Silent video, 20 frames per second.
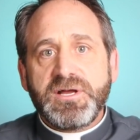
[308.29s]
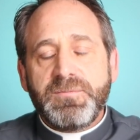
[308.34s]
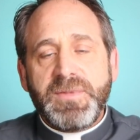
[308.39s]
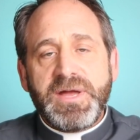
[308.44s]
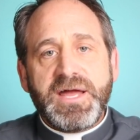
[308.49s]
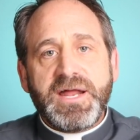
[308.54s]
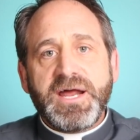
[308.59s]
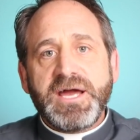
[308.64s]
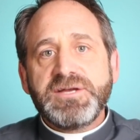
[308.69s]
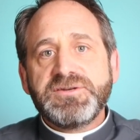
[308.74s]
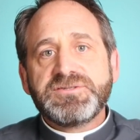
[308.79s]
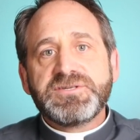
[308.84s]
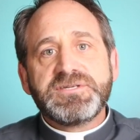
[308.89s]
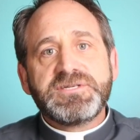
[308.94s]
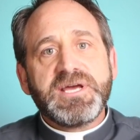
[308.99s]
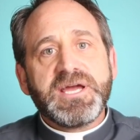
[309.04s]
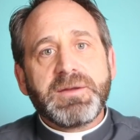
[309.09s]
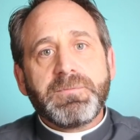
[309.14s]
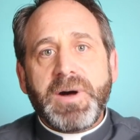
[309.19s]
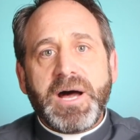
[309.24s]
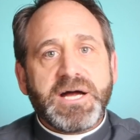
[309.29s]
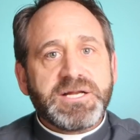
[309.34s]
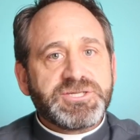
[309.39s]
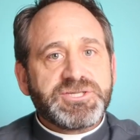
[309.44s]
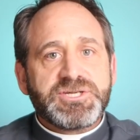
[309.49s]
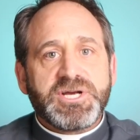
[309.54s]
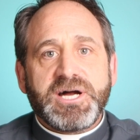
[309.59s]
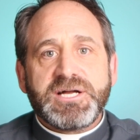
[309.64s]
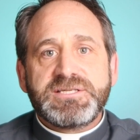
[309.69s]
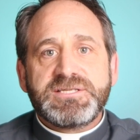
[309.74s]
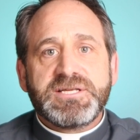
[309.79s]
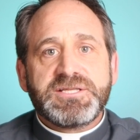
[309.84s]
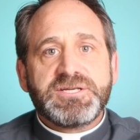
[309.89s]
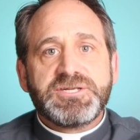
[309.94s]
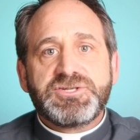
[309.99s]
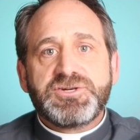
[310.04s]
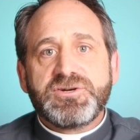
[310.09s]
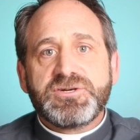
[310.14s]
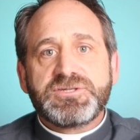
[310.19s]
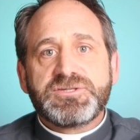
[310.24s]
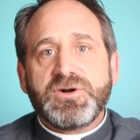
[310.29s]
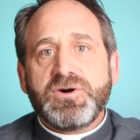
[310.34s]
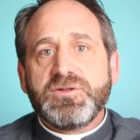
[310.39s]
man, I used to take pot shots at the church